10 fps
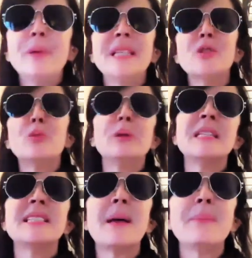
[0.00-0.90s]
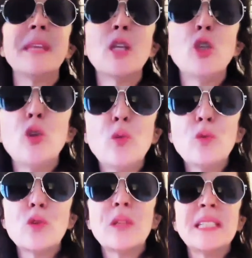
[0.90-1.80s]
wanted to bring something new
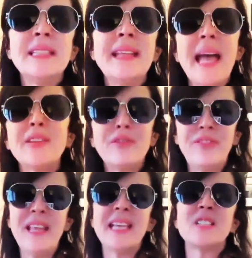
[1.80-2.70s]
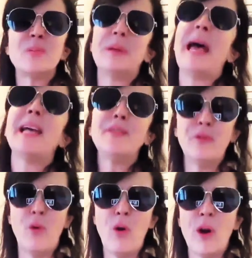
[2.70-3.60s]
to the Netflix
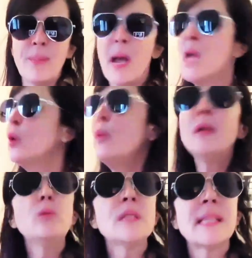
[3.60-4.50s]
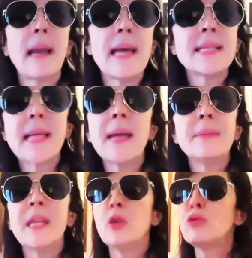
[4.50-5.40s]
platform. When was the last time
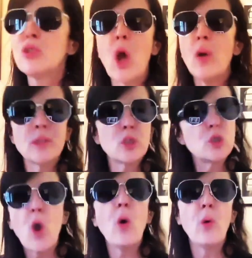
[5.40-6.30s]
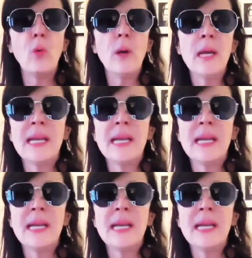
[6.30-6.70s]
that you saw a show